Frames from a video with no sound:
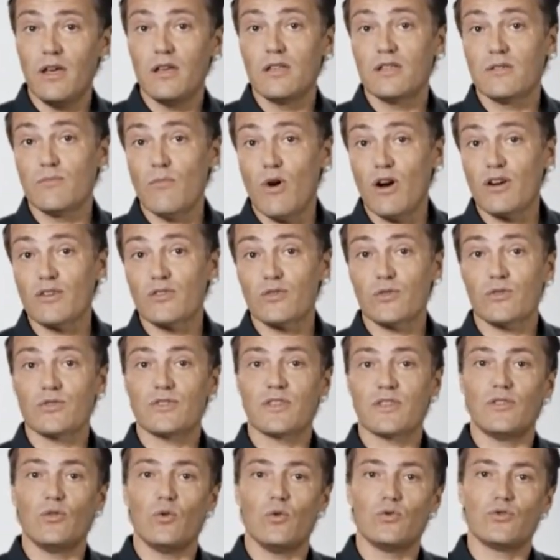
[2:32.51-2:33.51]
Smart socks
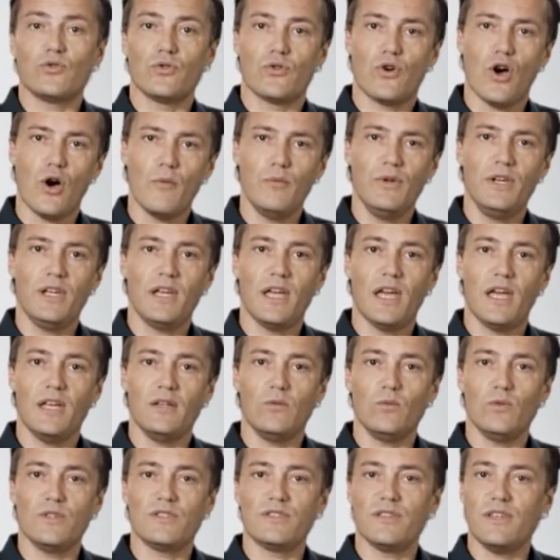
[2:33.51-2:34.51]
can also
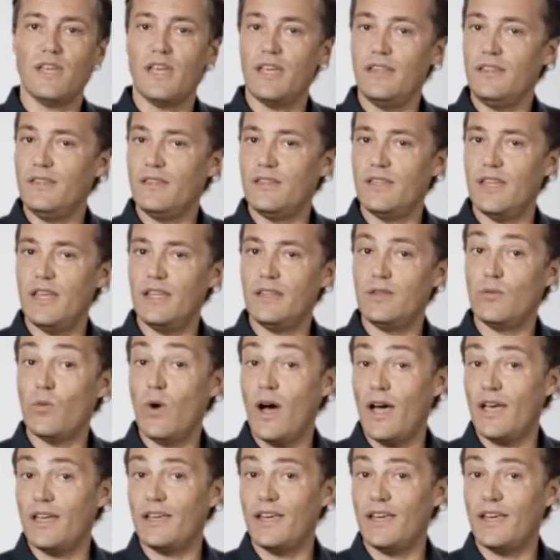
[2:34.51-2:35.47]
communicate with the internet via an